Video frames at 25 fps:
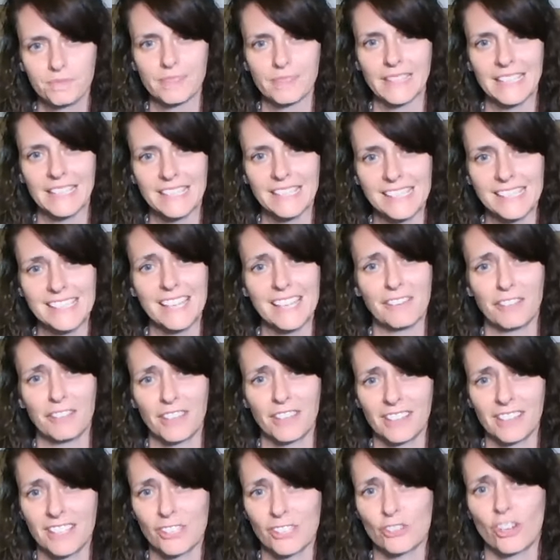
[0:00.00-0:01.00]
it's
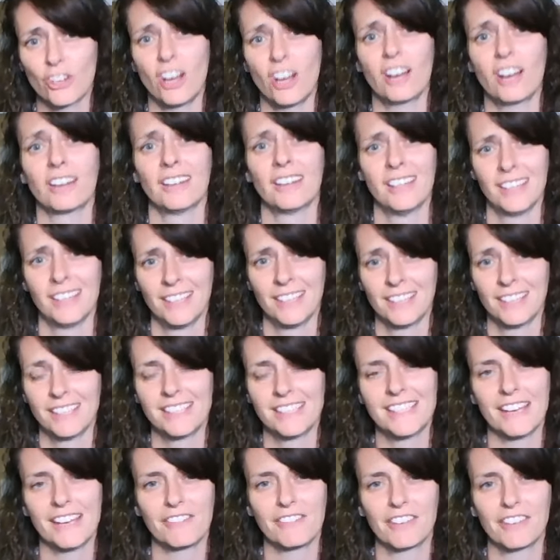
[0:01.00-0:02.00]
definitely strong,
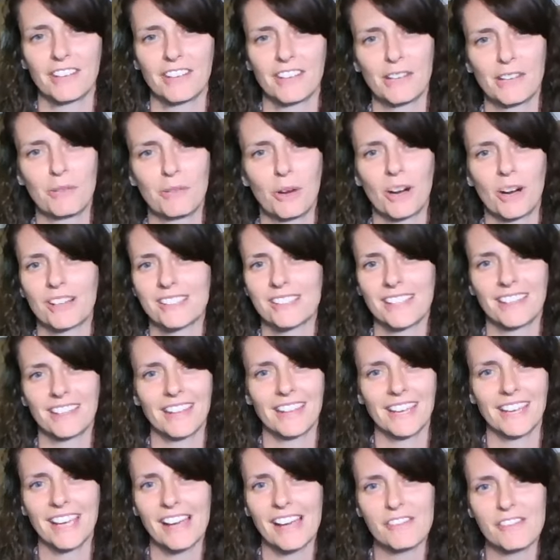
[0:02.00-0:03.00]
definitely works. And
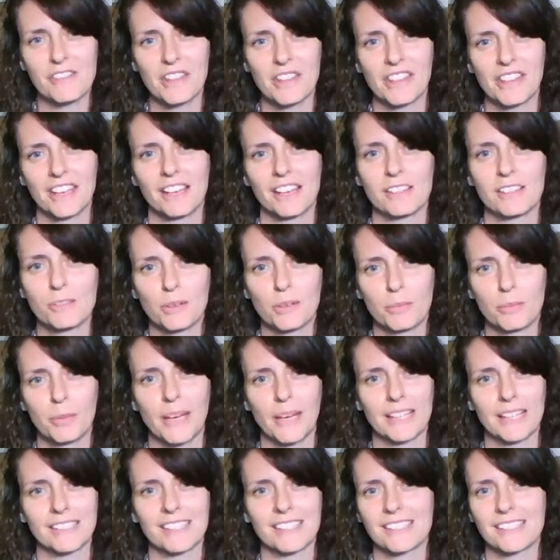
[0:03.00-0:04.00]
like everything else with
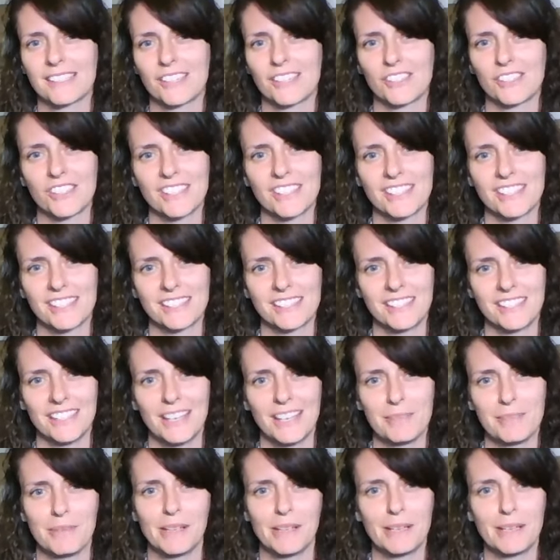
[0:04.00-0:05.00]
Plexus, there's a
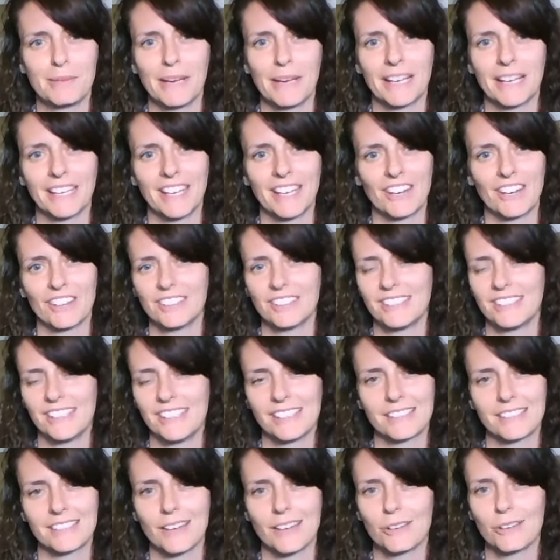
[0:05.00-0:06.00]
60-day money-back
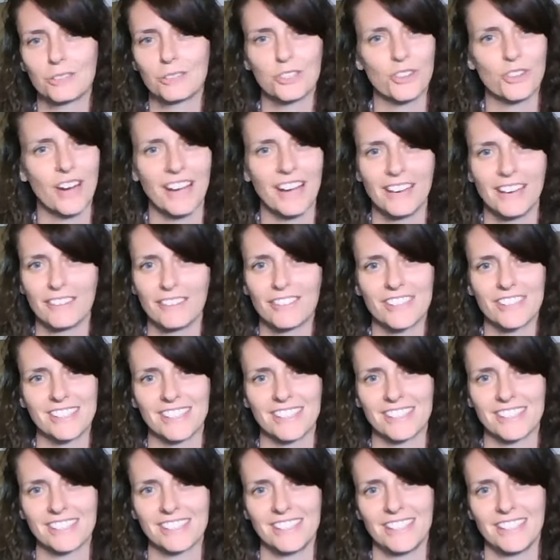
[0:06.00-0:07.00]
guarantee, so try it for
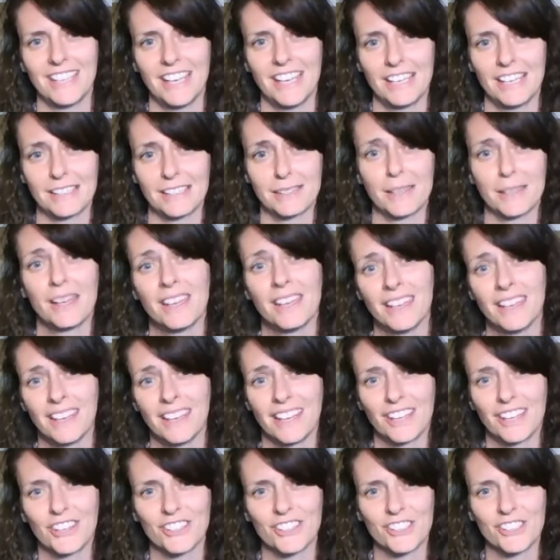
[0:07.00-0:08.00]
60 days.
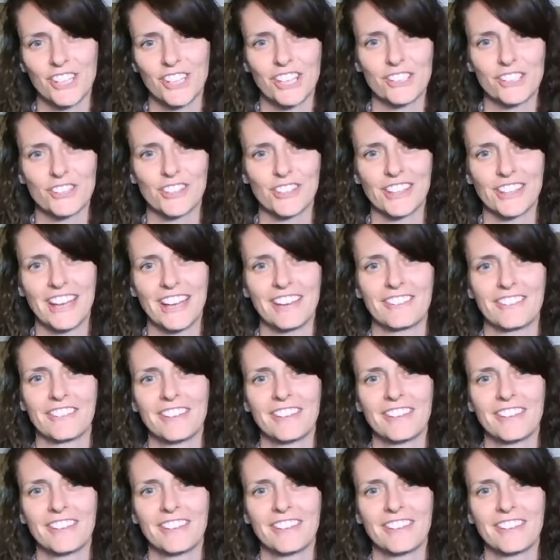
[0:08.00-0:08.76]
It could change your life.